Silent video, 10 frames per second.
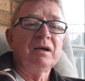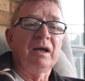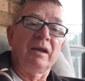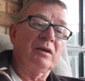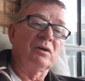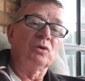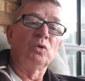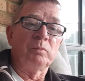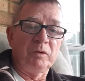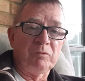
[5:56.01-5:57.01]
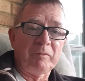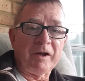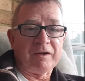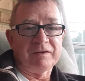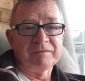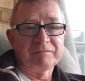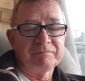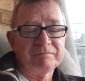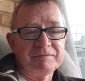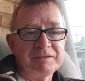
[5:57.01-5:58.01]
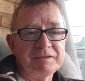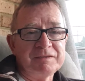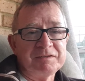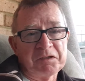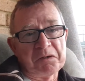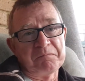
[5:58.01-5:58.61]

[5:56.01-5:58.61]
and then I can call people back. So,